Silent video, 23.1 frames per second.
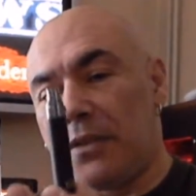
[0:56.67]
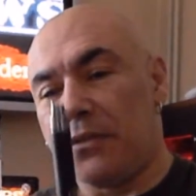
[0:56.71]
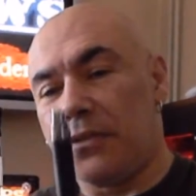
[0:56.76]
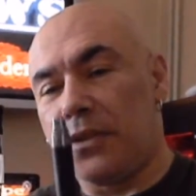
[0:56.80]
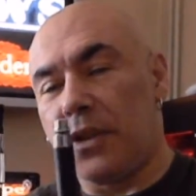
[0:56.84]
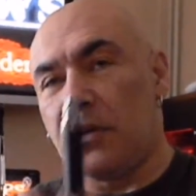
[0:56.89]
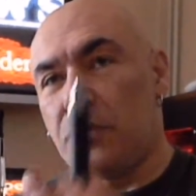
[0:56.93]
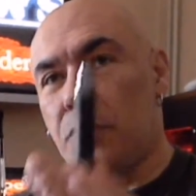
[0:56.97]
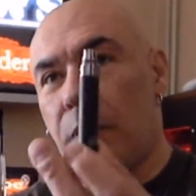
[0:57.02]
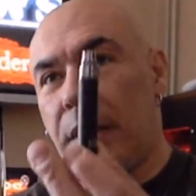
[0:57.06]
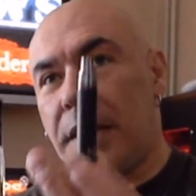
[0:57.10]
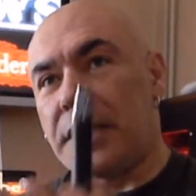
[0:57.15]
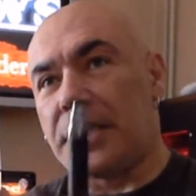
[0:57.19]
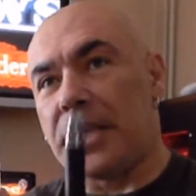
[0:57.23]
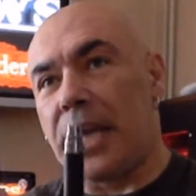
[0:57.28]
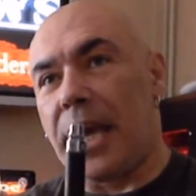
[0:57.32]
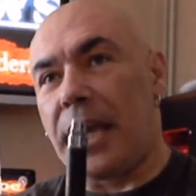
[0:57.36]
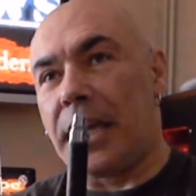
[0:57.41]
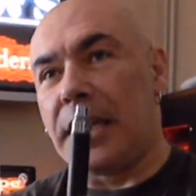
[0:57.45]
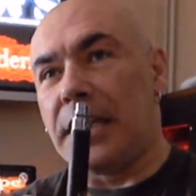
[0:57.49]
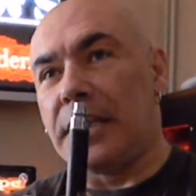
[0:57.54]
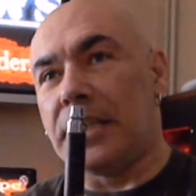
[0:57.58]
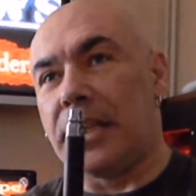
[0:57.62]
a few wicks
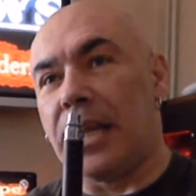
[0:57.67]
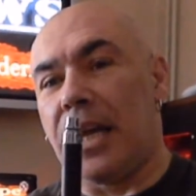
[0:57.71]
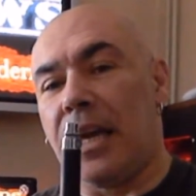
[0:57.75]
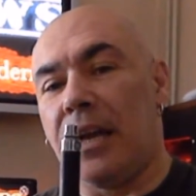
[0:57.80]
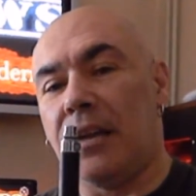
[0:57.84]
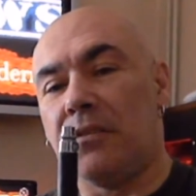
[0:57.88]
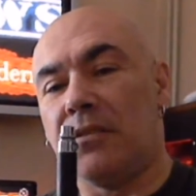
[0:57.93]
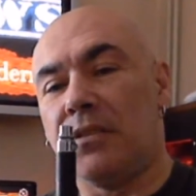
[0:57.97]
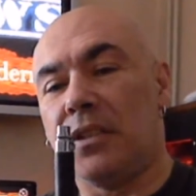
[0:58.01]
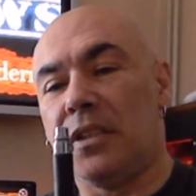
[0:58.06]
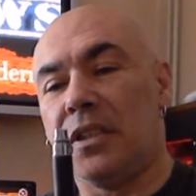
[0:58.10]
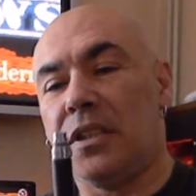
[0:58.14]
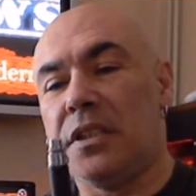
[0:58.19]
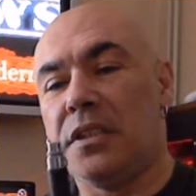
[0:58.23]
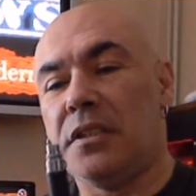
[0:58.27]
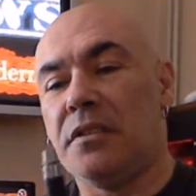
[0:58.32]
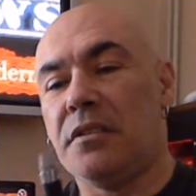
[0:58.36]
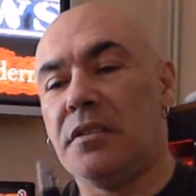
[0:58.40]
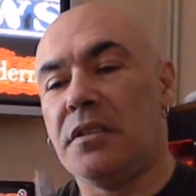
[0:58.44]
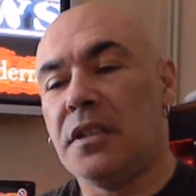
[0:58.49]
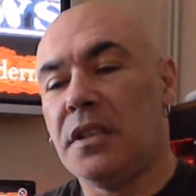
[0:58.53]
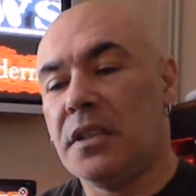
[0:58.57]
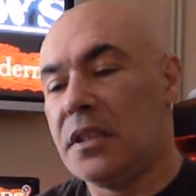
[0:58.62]
hanging down,
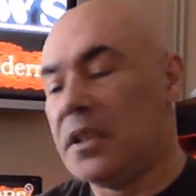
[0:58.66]
and